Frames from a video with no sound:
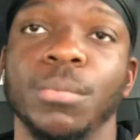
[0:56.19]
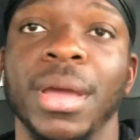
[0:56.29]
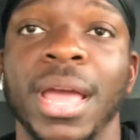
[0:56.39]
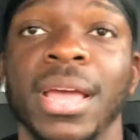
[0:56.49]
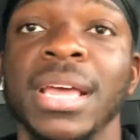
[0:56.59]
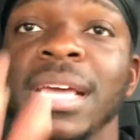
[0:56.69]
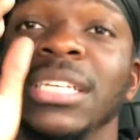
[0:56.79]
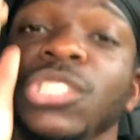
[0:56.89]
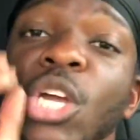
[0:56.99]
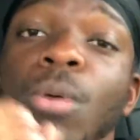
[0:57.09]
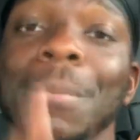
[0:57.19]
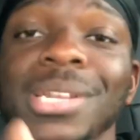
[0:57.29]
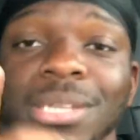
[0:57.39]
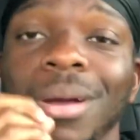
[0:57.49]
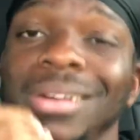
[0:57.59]
man. So you won't
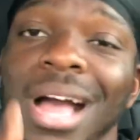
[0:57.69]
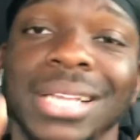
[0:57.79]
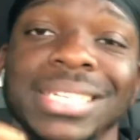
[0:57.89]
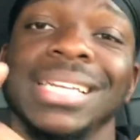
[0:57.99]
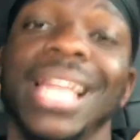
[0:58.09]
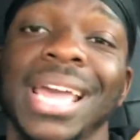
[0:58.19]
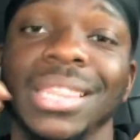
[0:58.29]
miss on content like